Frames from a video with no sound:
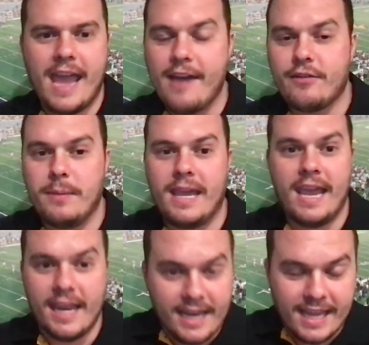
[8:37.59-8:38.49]
have to be
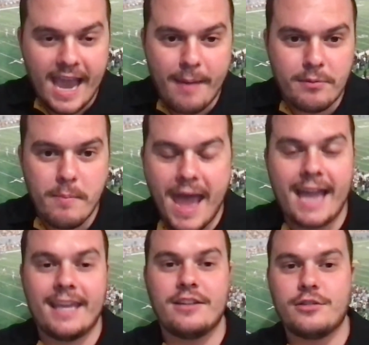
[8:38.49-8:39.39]
handicapped
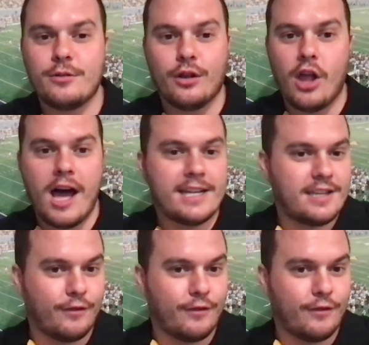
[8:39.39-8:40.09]
back into the lots.